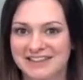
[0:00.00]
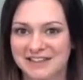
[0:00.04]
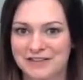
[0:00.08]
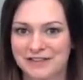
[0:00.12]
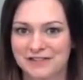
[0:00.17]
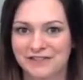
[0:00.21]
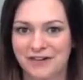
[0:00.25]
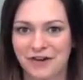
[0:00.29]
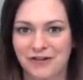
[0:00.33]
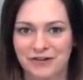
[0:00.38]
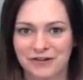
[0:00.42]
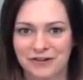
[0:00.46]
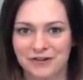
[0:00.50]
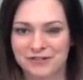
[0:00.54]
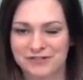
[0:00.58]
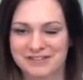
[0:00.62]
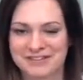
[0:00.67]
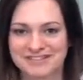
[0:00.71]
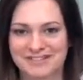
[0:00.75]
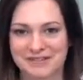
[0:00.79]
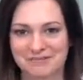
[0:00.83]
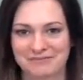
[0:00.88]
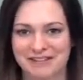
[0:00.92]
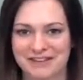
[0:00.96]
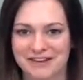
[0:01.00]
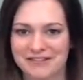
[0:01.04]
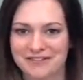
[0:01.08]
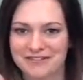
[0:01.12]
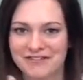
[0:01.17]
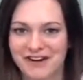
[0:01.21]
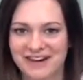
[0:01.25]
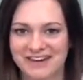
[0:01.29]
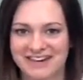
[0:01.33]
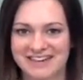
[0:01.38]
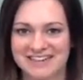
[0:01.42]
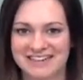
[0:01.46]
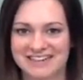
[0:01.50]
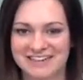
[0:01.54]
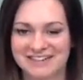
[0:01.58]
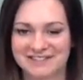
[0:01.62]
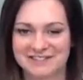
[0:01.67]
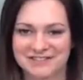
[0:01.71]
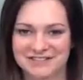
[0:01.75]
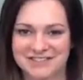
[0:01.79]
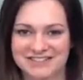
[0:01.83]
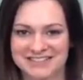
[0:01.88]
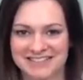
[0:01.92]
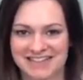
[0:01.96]
to the photo with something fun and
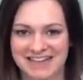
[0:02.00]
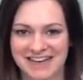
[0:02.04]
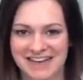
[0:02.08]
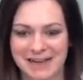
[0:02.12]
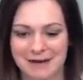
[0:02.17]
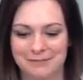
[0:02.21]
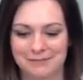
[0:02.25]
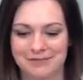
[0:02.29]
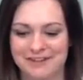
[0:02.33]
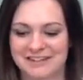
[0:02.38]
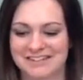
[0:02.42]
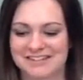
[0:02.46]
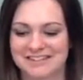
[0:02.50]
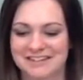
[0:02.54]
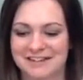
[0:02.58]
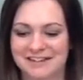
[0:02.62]
interesting happening.